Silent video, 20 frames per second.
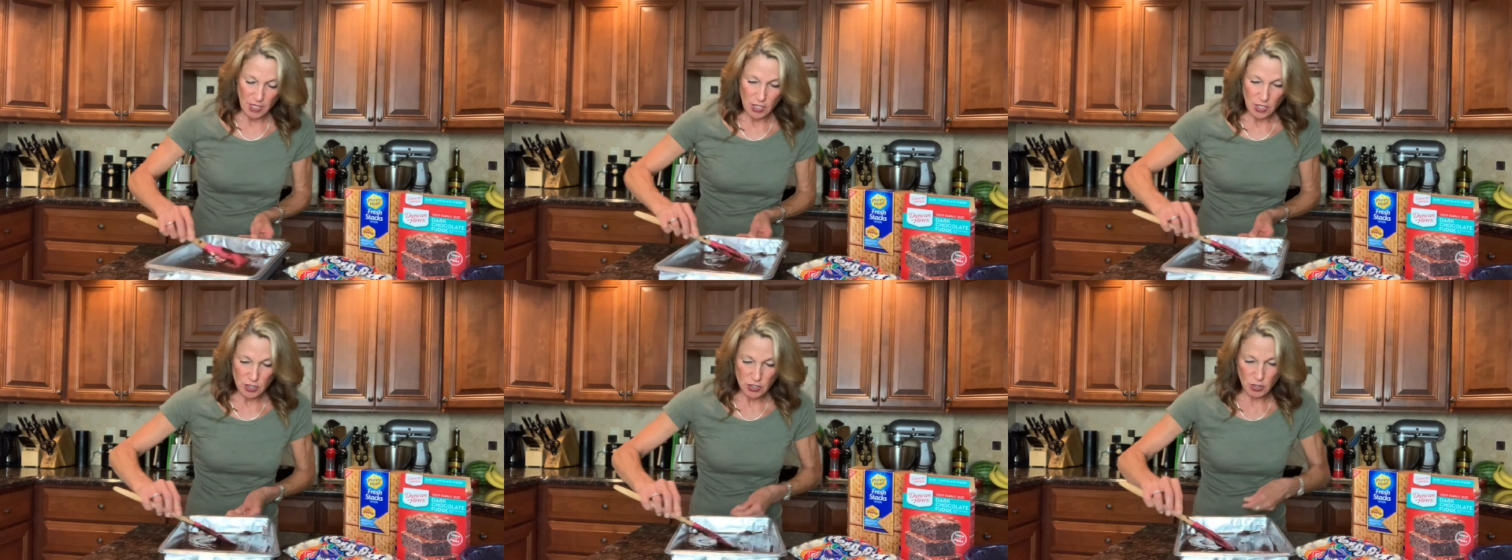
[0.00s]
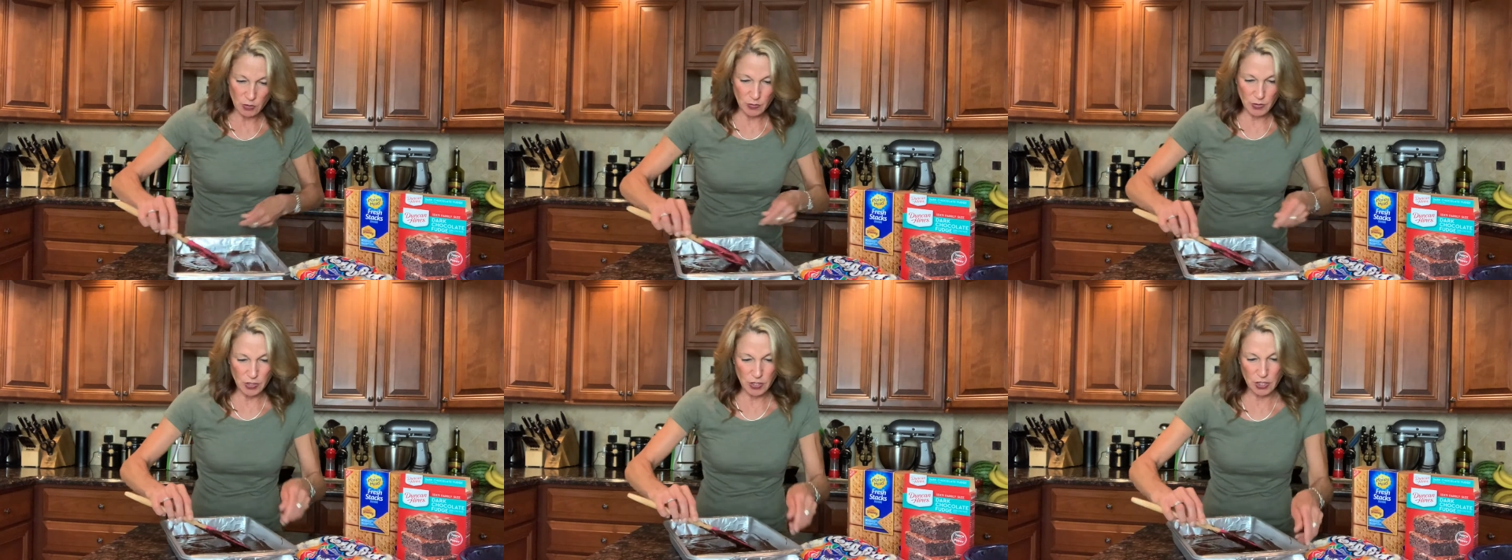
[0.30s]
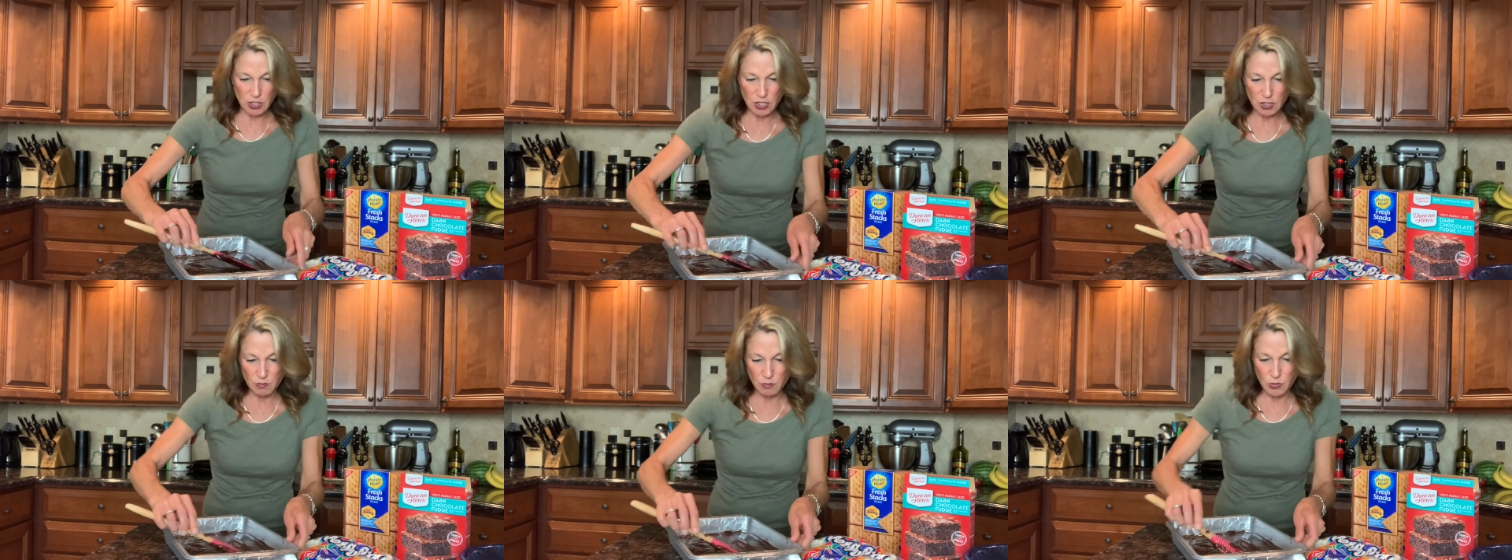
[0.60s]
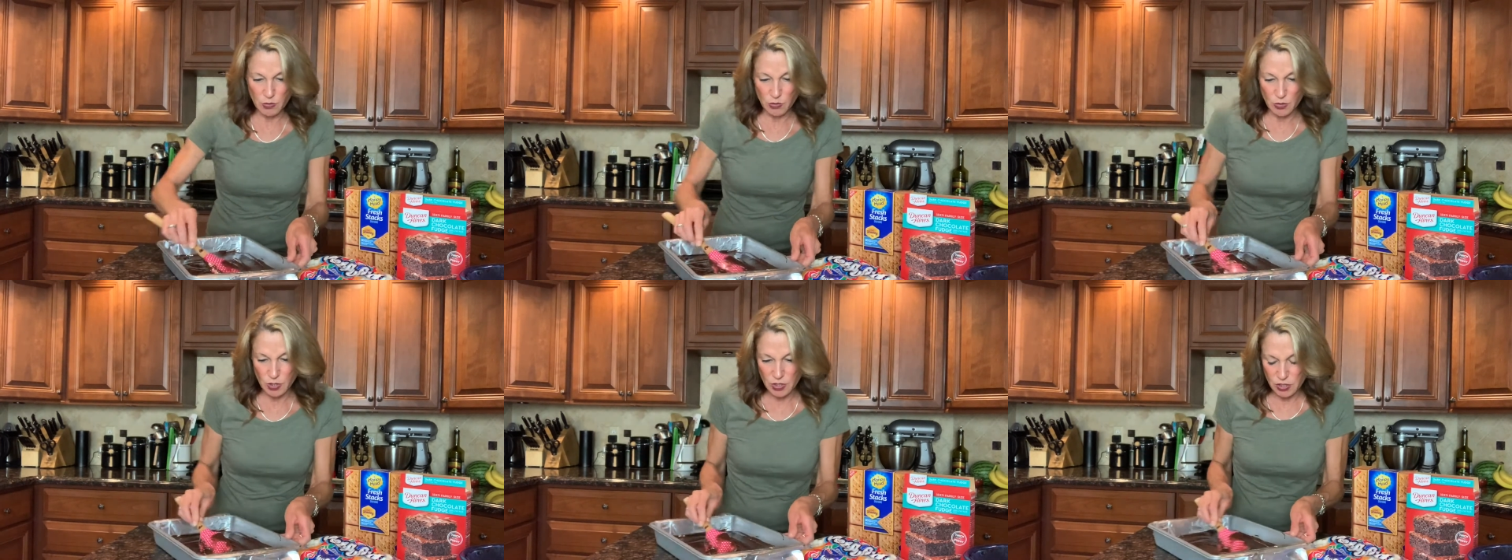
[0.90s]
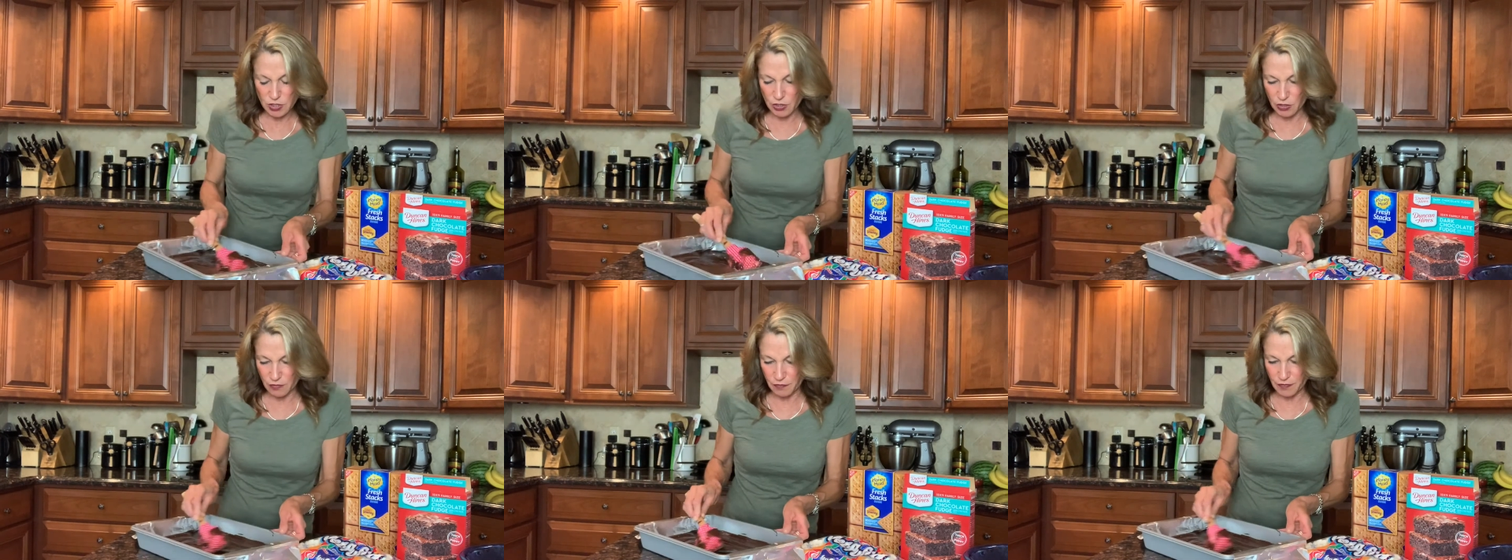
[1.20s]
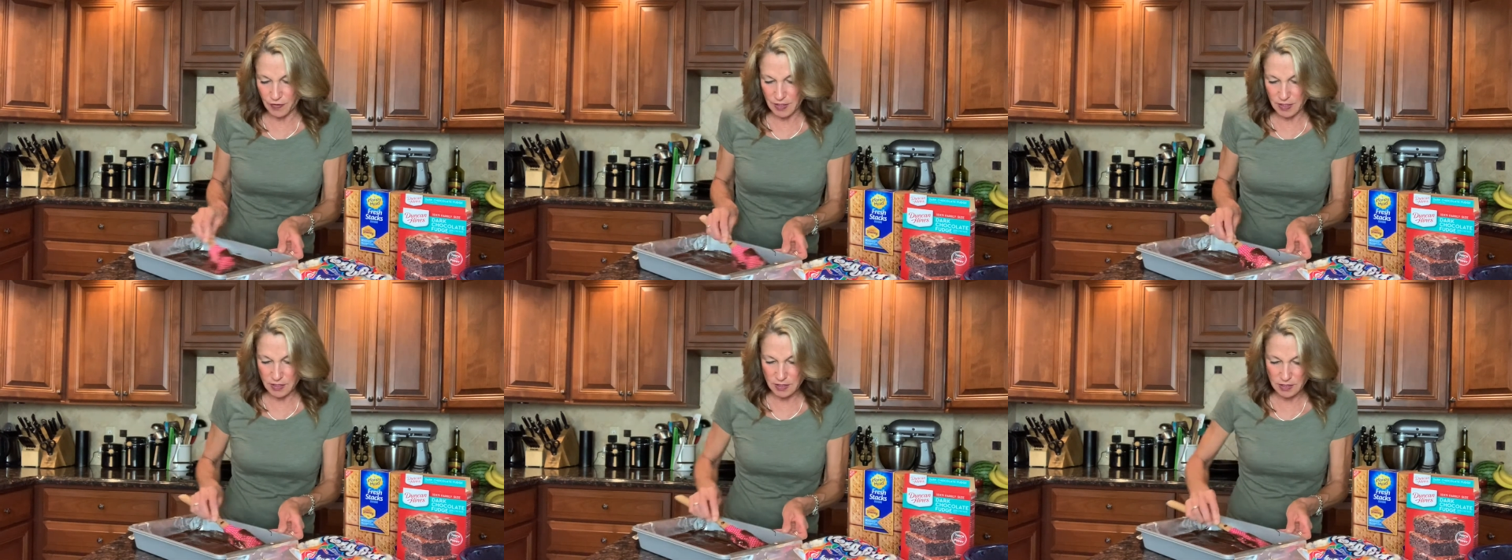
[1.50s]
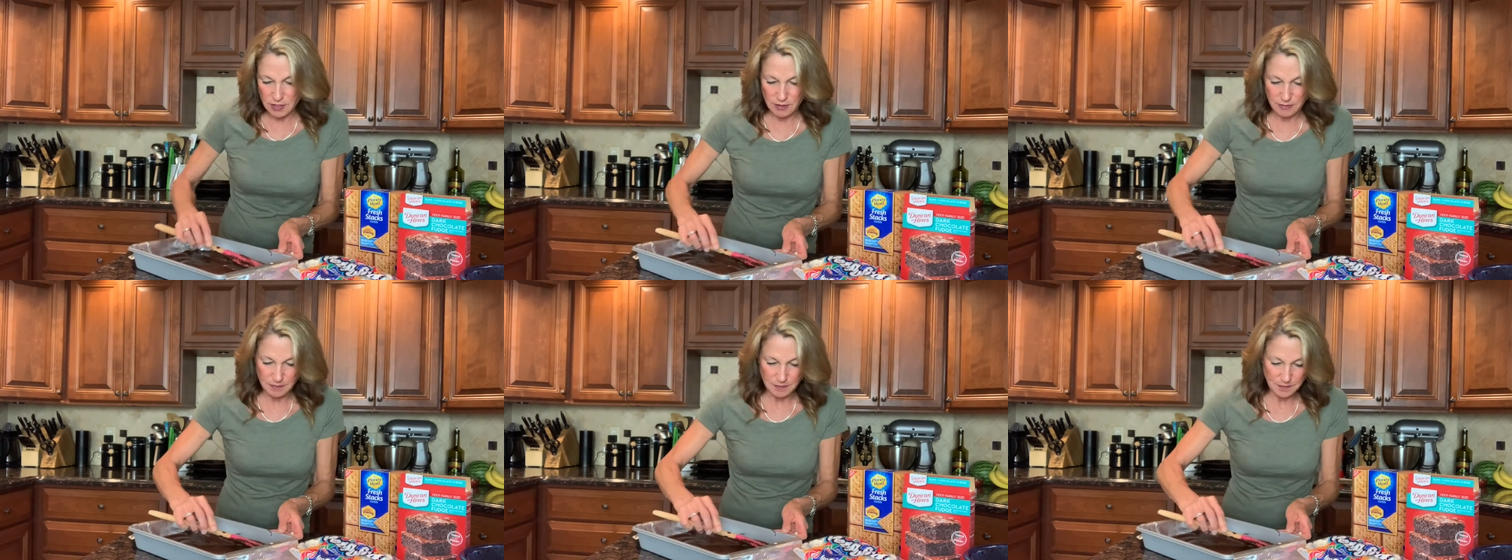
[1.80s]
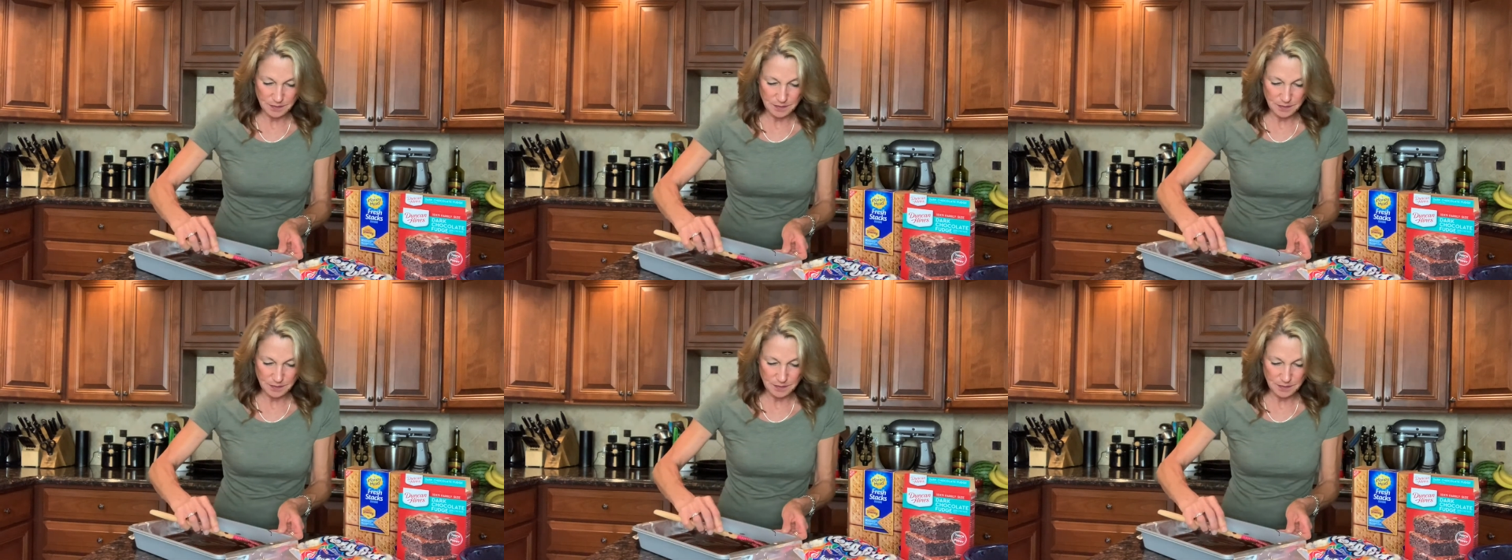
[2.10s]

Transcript: So we're going to smooth the surface.